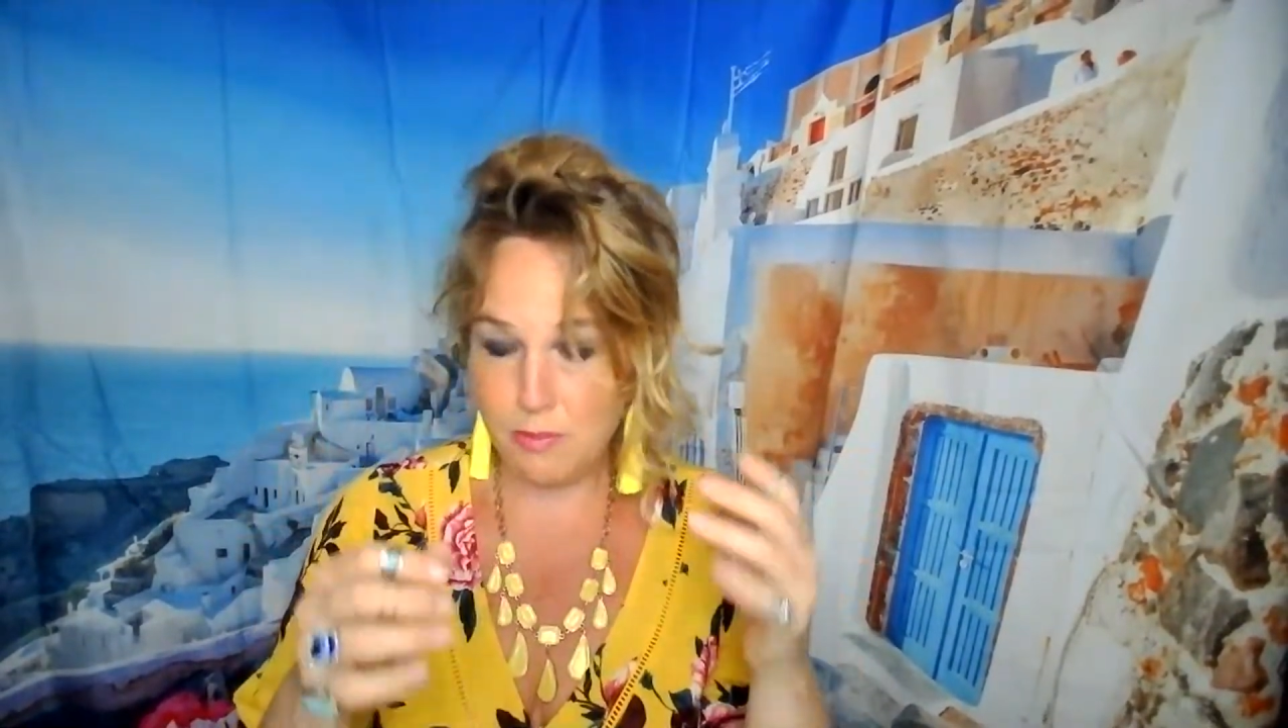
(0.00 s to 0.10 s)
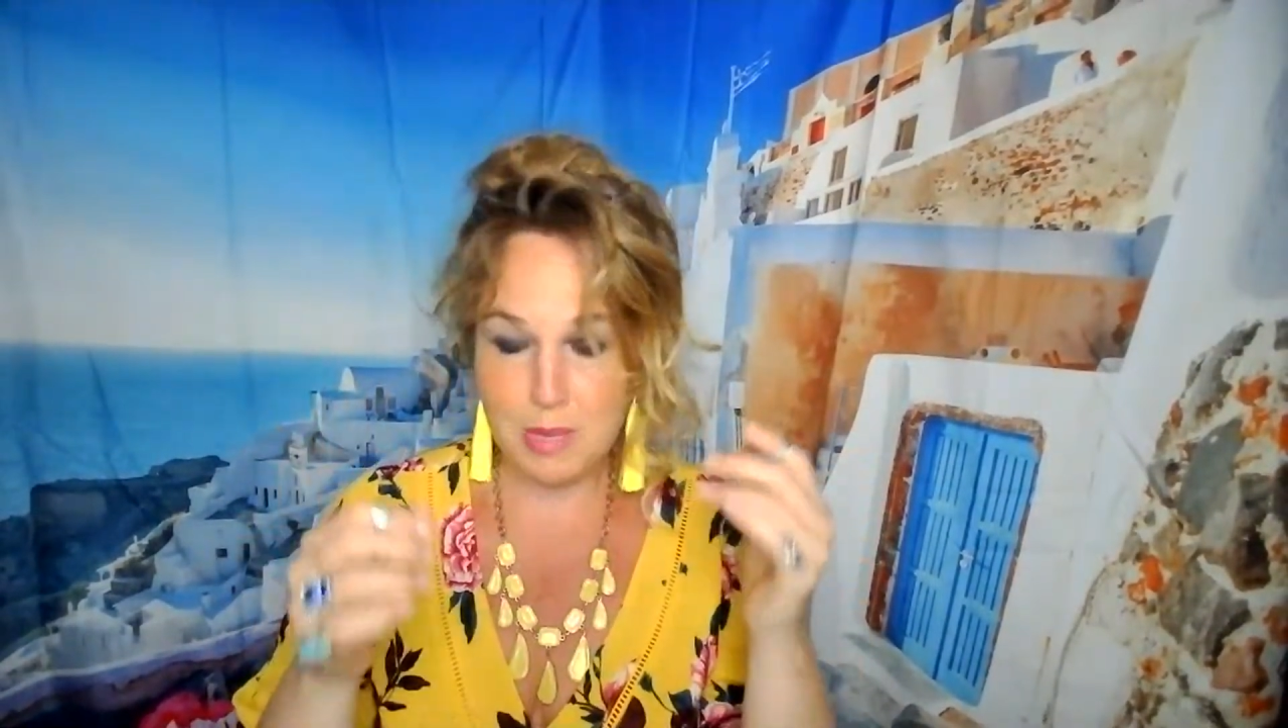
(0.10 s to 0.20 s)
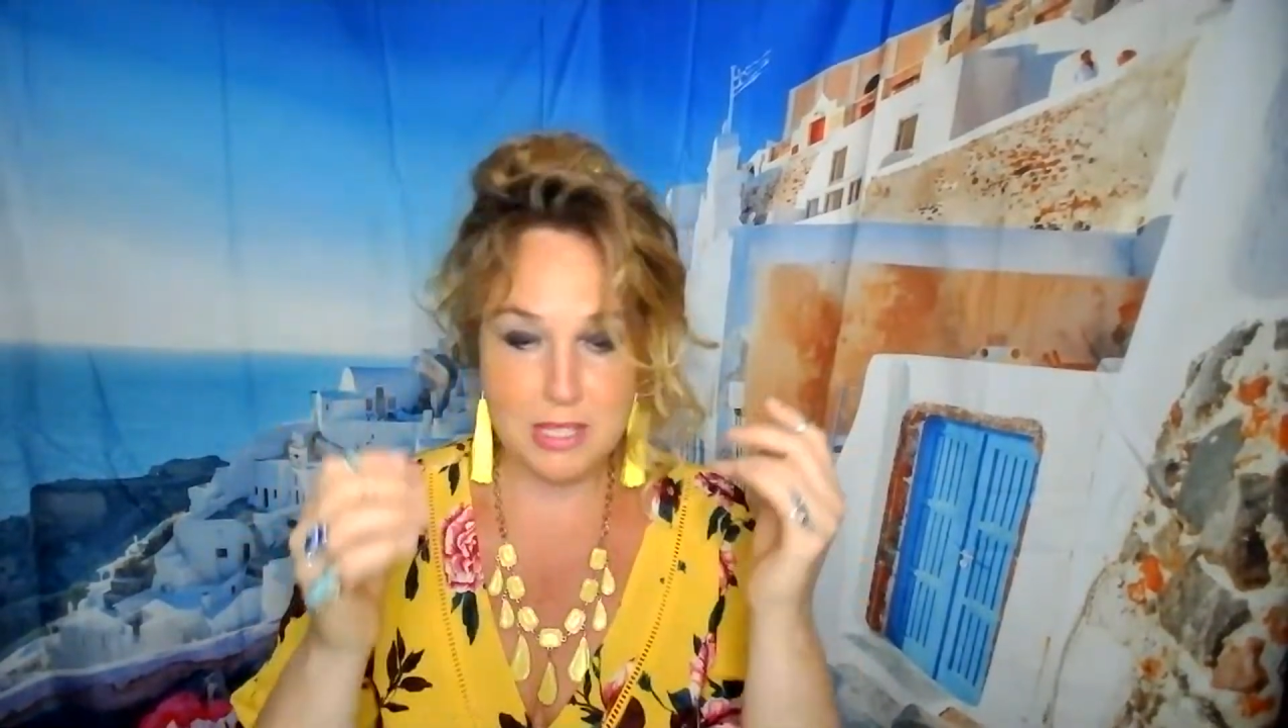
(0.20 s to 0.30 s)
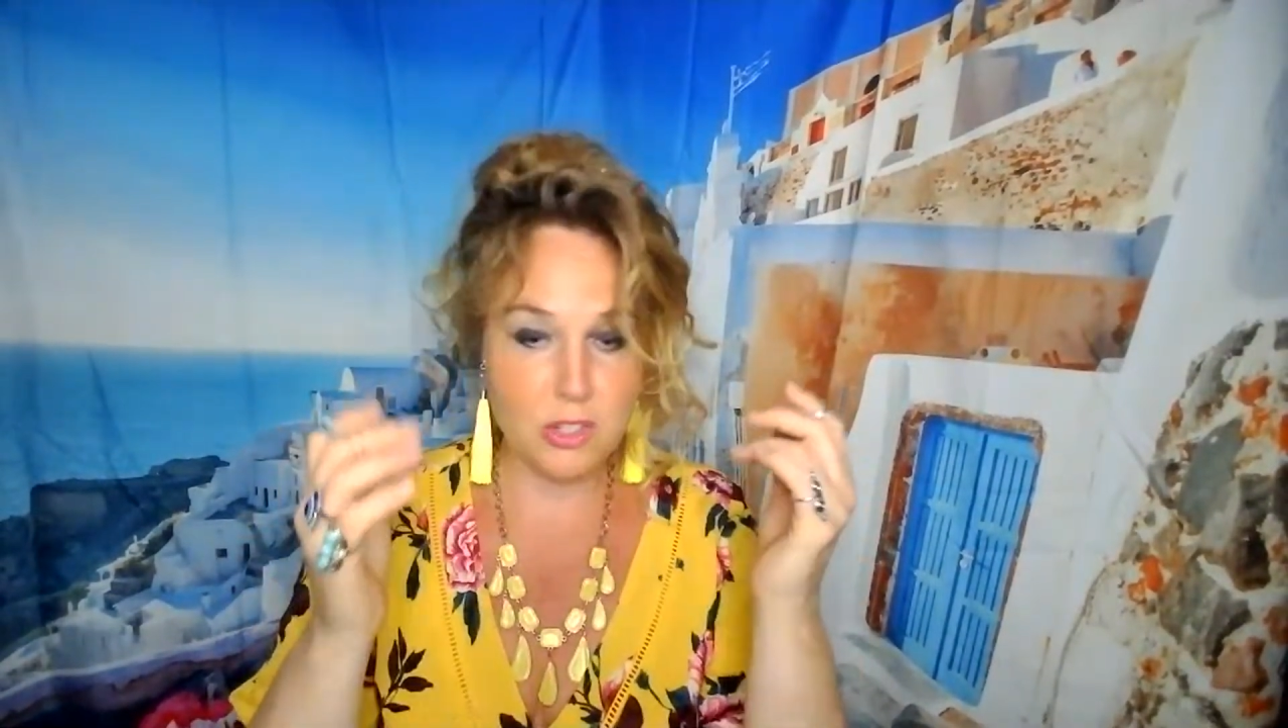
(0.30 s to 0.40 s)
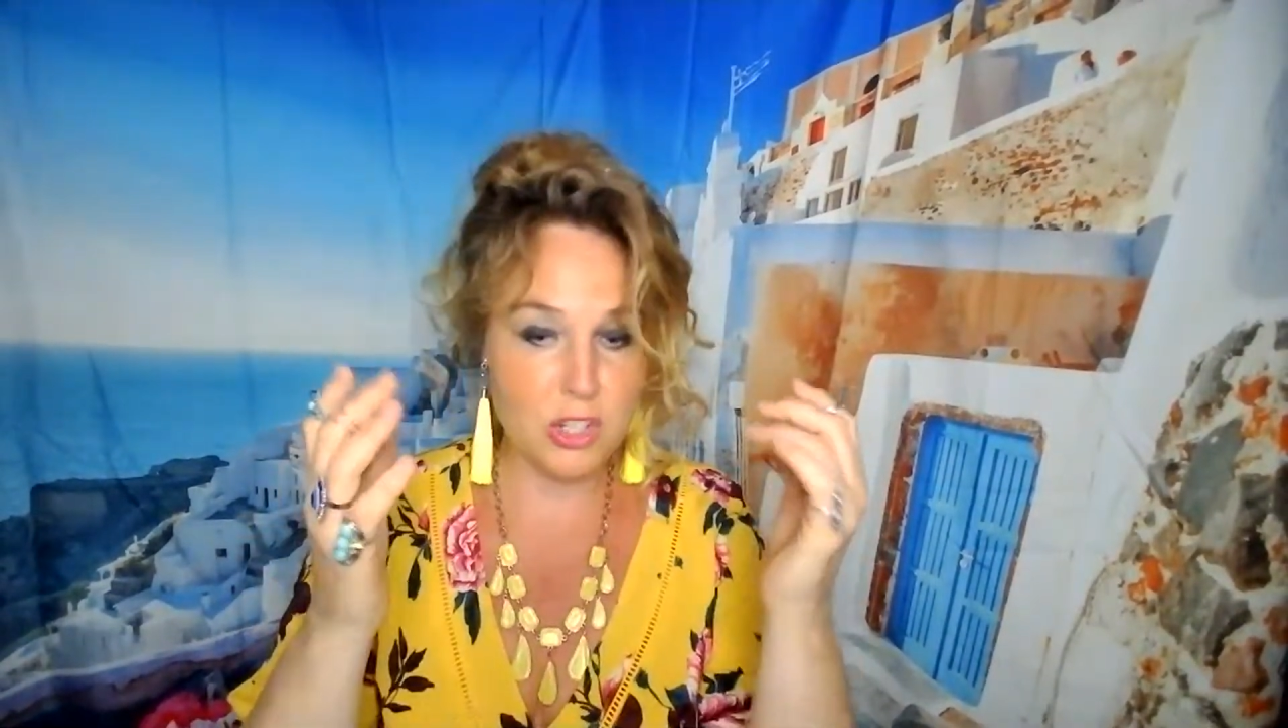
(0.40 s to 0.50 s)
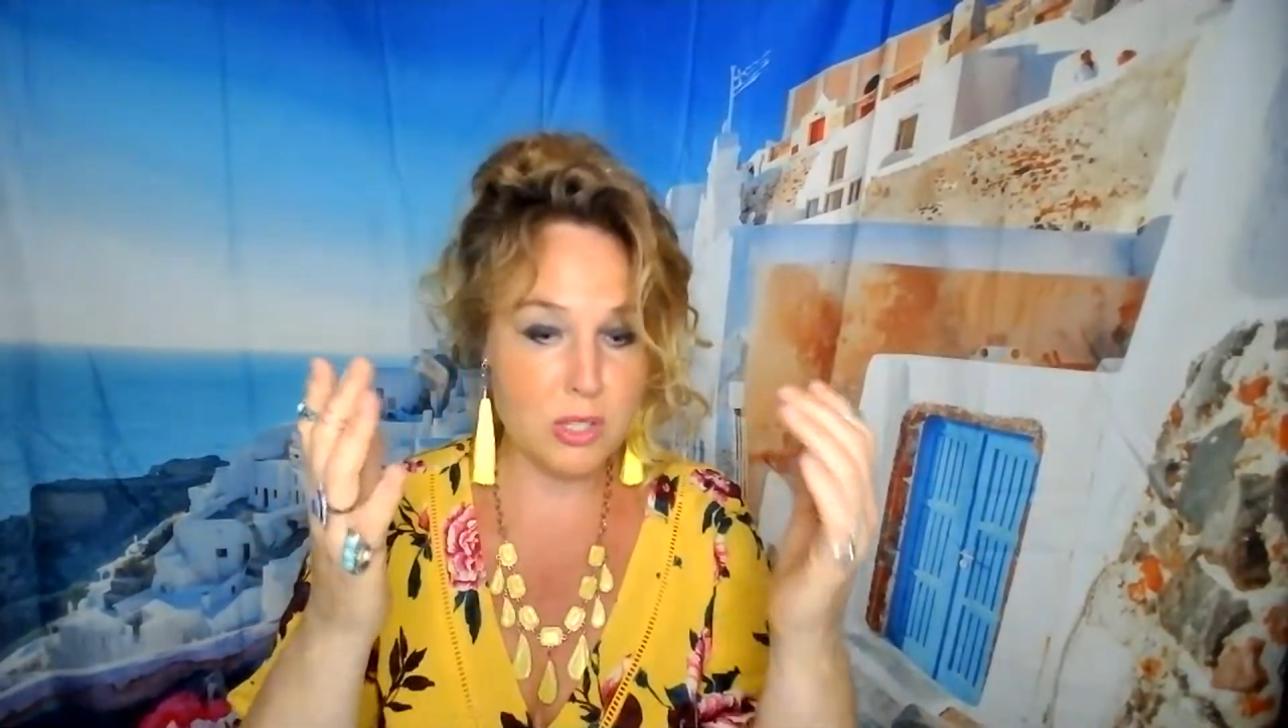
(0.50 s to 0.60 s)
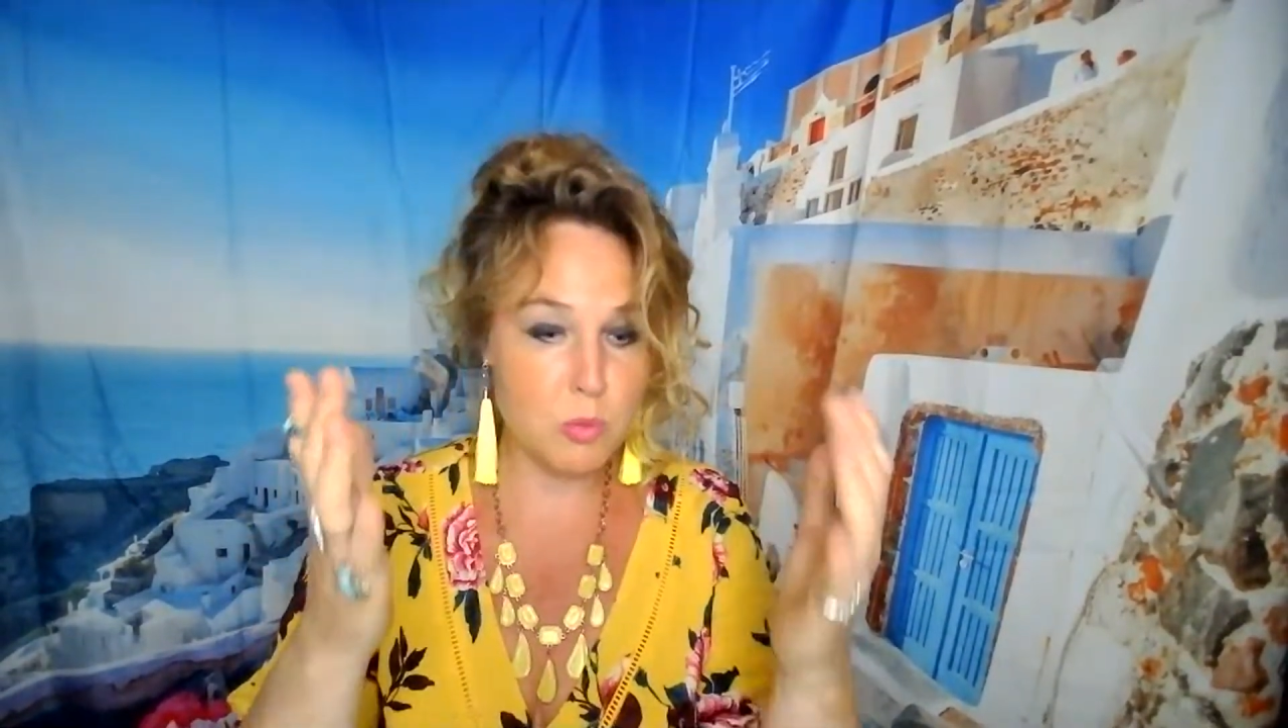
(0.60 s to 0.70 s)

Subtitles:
messages,